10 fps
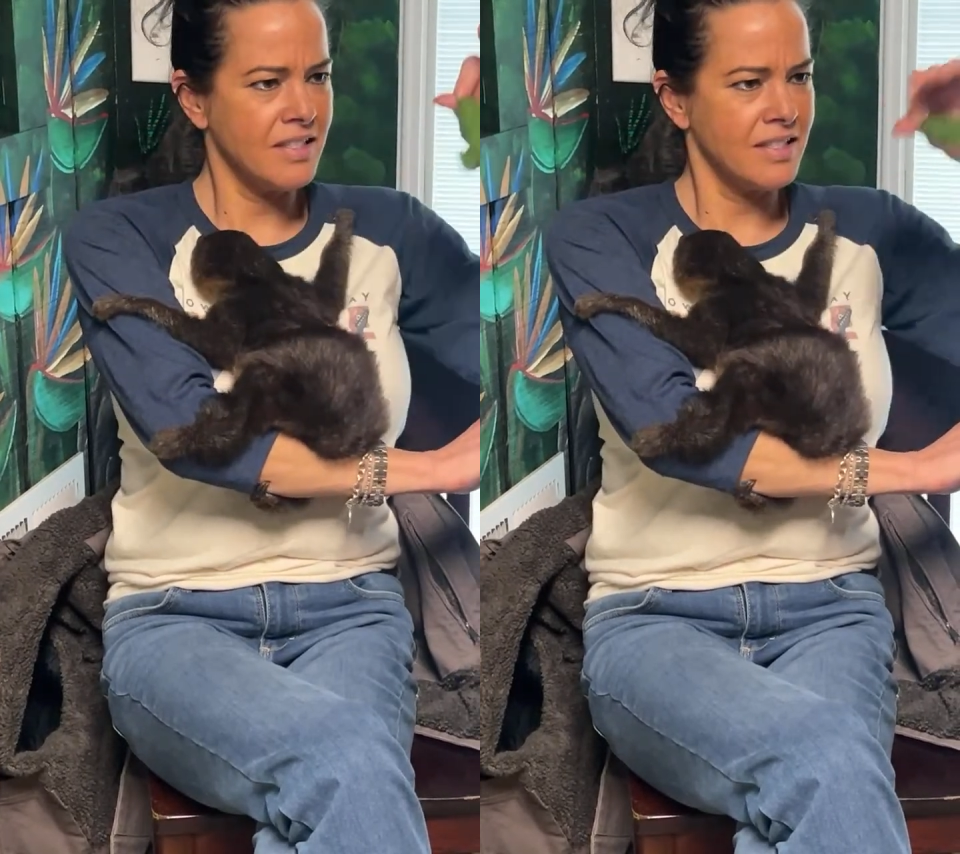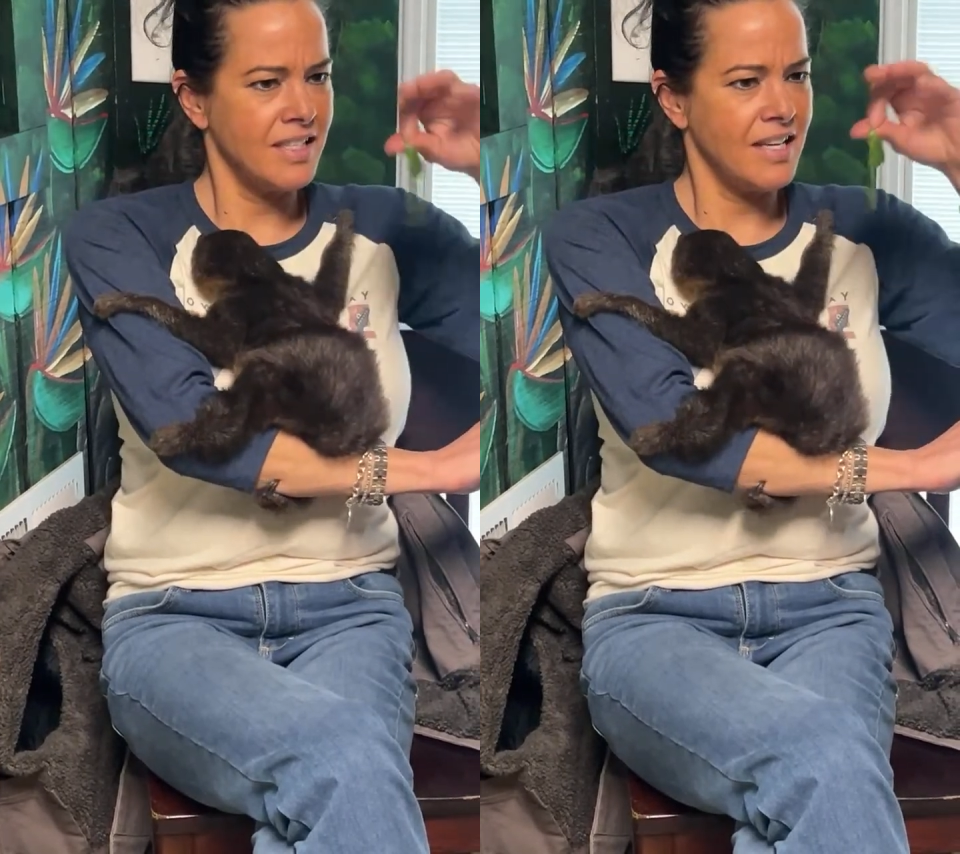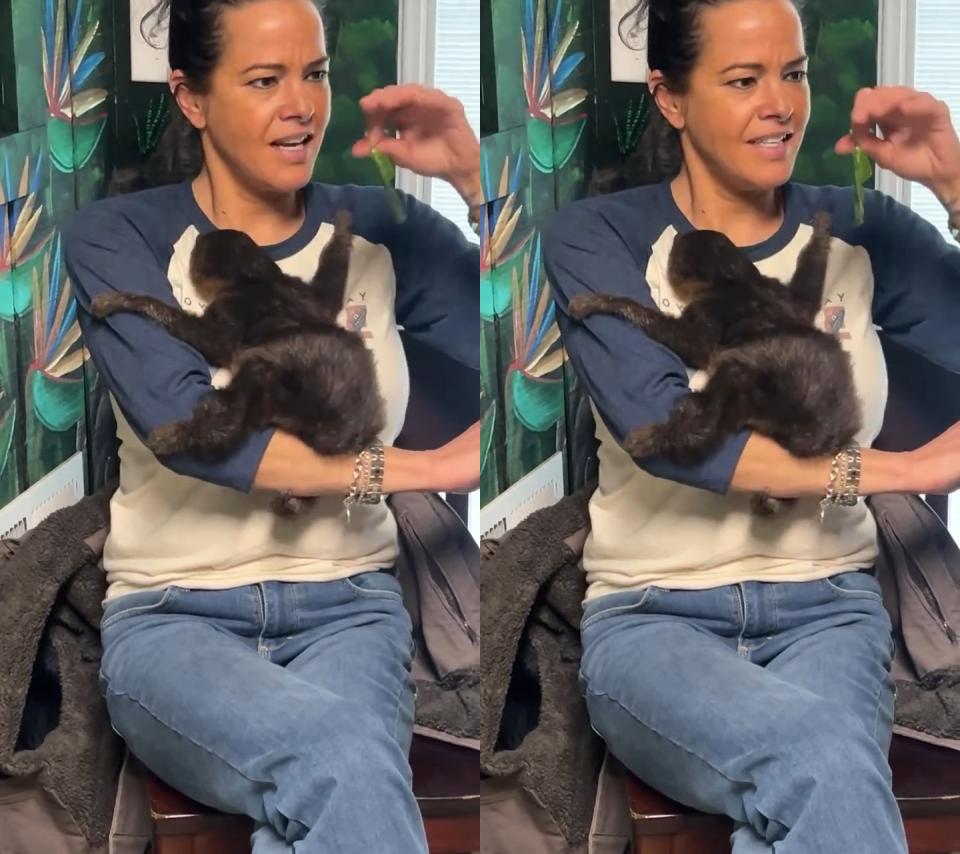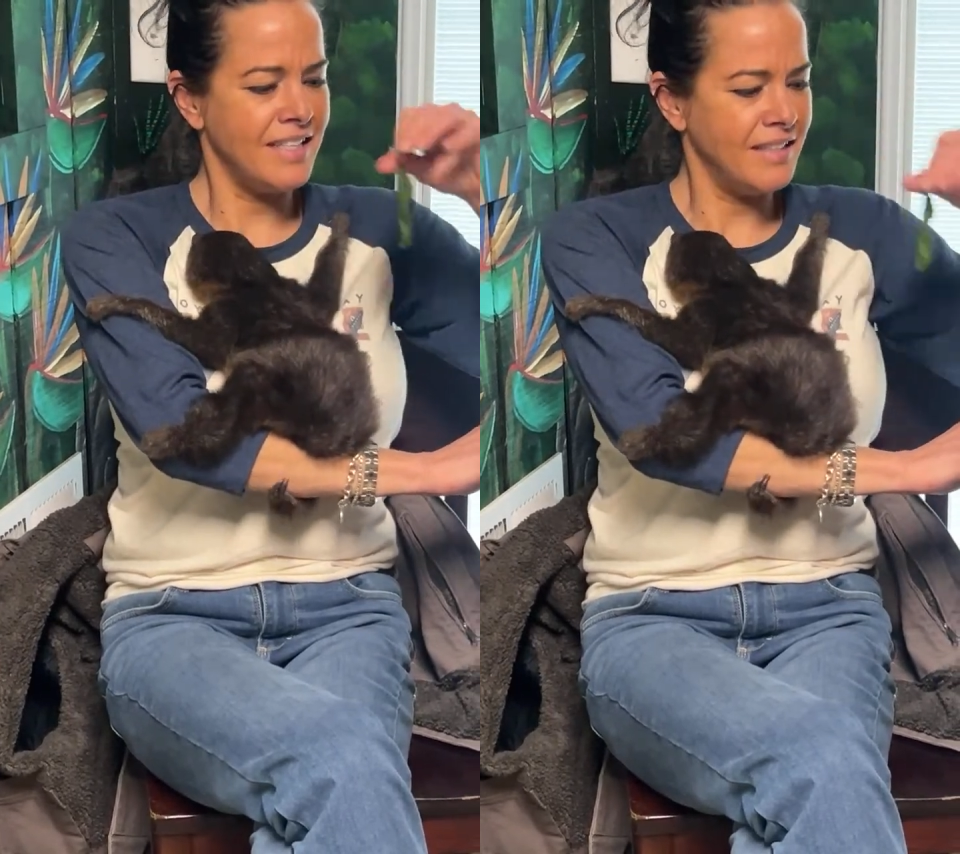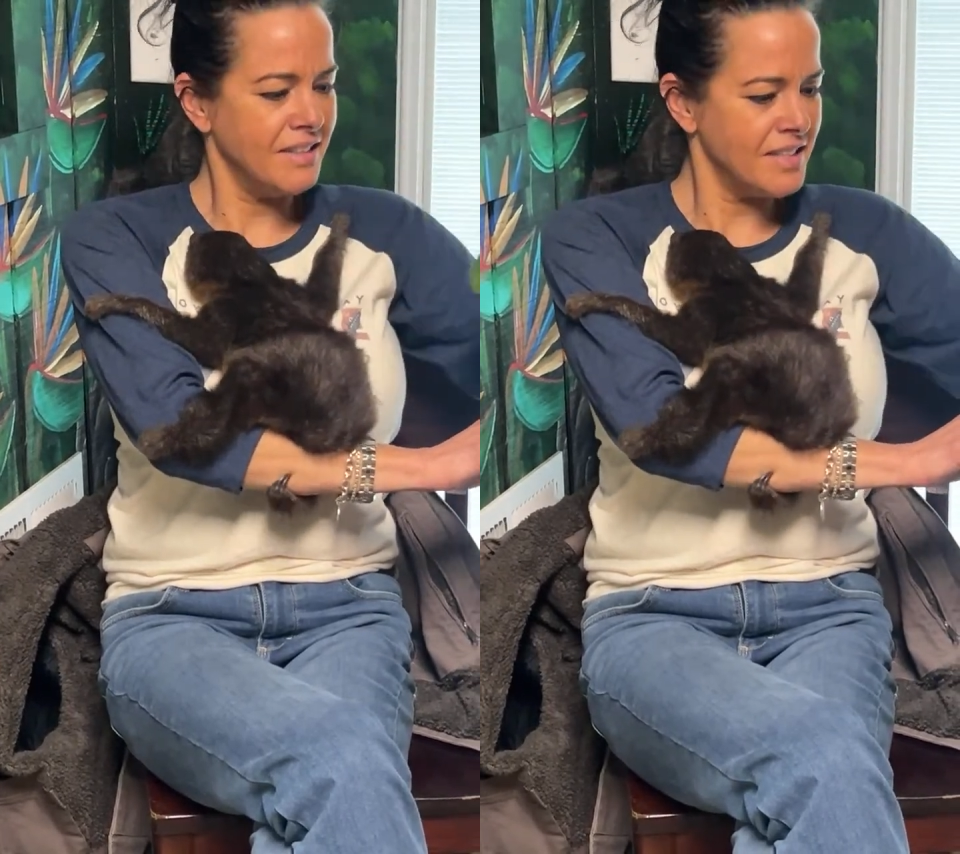16
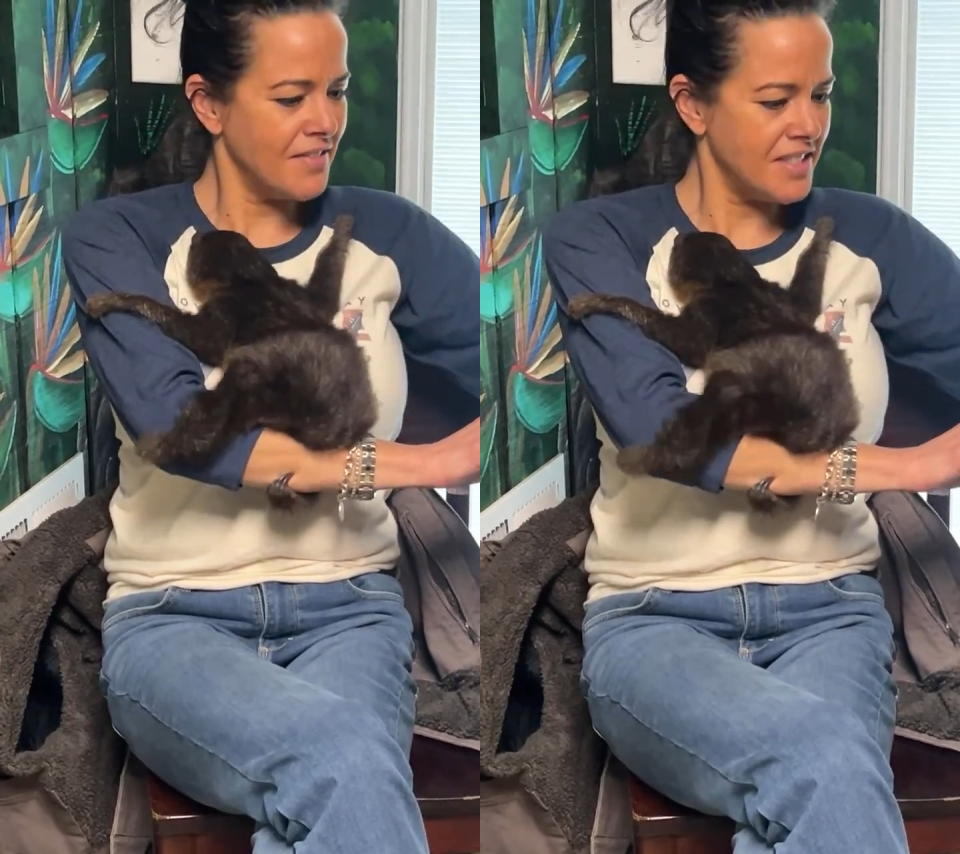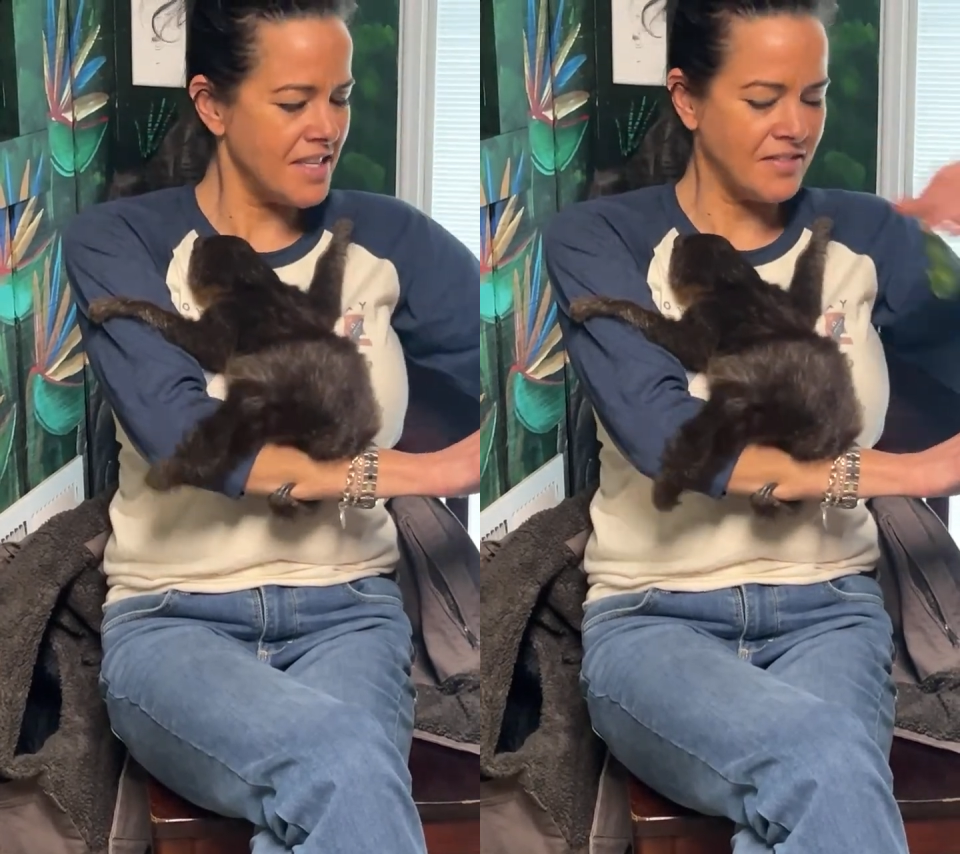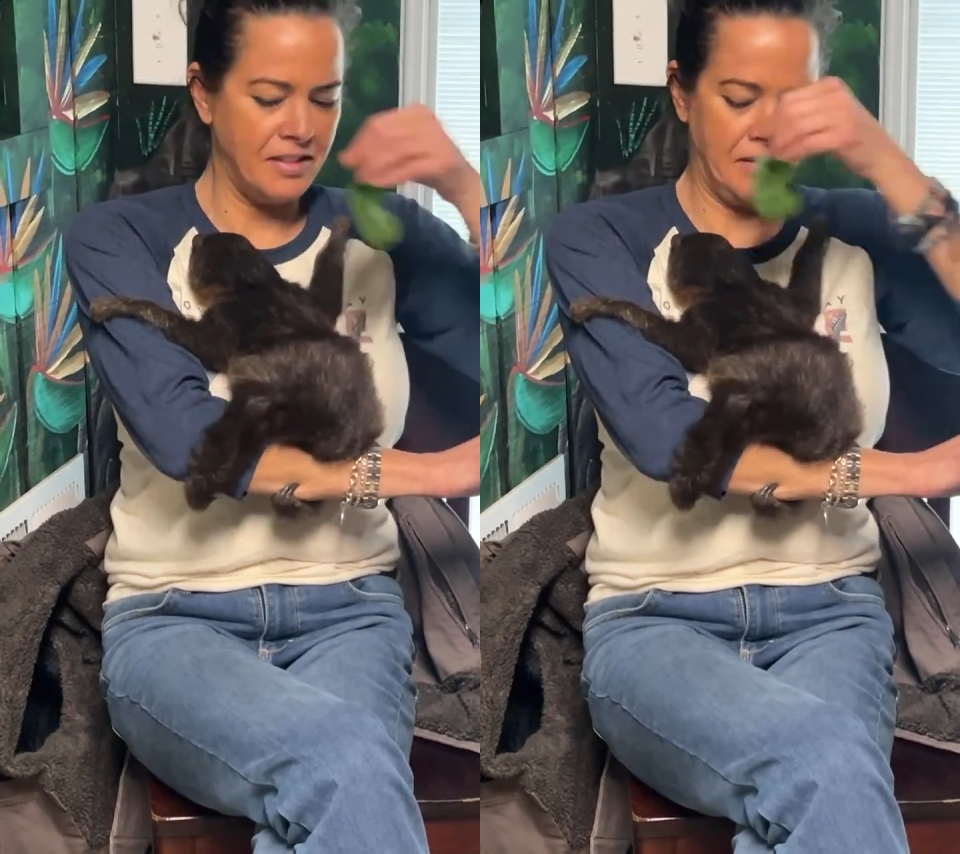1977.